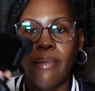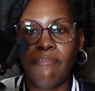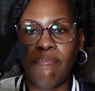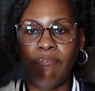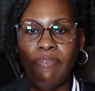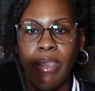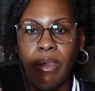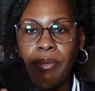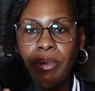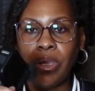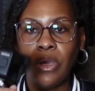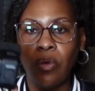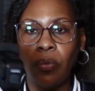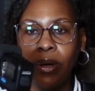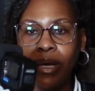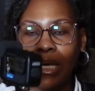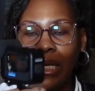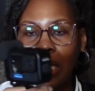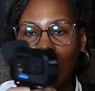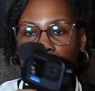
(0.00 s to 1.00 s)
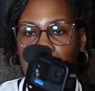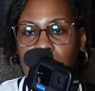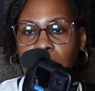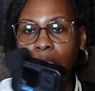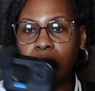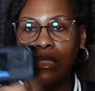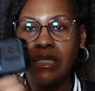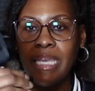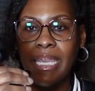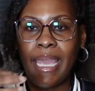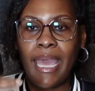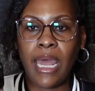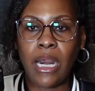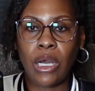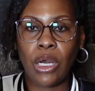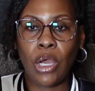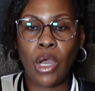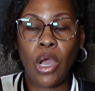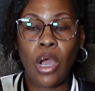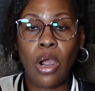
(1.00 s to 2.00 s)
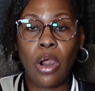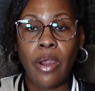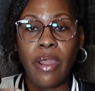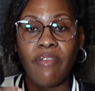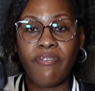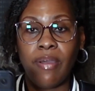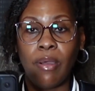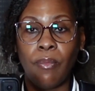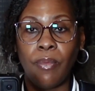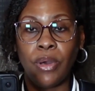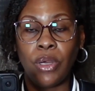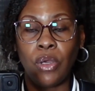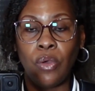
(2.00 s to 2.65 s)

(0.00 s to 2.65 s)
Very quick and easy to take out of the car if I want